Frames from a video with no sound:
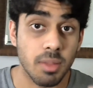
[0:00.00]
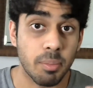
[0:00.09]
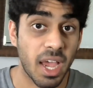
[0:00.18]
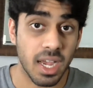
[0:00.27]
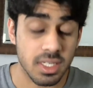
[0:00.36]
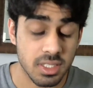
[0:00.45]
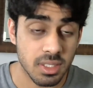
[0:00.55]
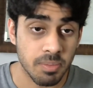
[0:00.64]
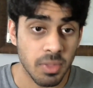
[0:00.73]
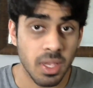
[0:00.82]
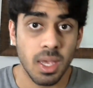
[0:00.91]
the past.
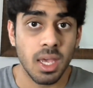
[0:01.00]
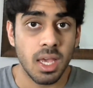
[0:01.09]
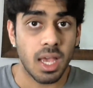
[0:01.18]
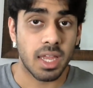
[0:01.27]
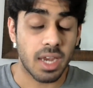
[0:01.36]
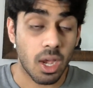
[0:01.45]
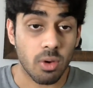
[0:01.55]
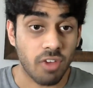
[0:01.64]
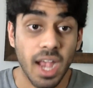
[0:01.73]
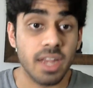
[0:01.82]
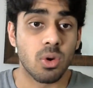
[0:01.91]
And now if
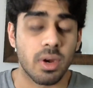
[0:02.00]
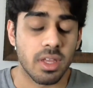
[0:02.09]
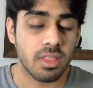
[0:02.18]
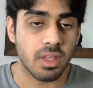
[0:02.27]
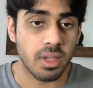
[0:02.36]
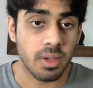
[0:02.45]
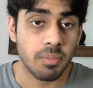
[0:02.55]
I know anything,